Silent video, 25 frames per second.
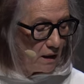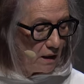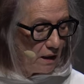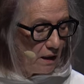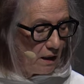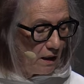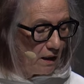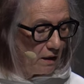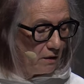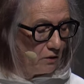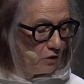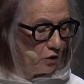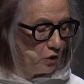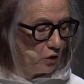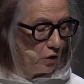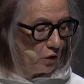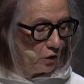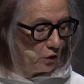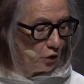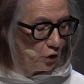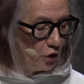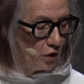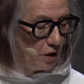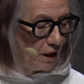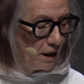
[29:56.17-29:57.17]
each
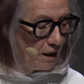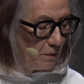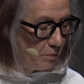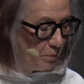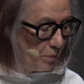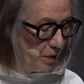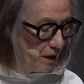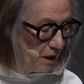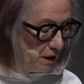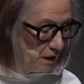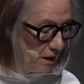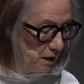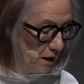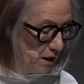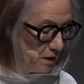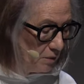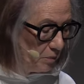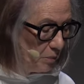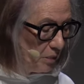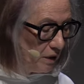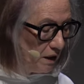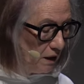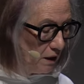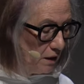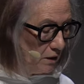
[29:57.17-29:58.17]
shaping
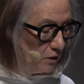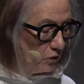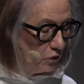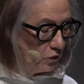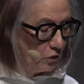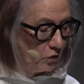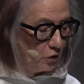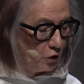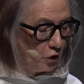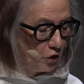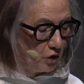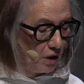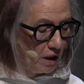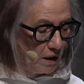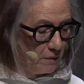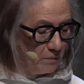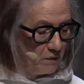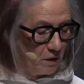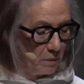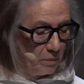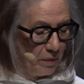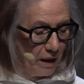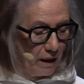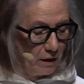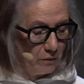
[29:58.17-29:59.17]
and being
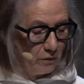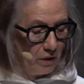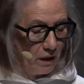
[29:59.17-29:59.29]
shaped by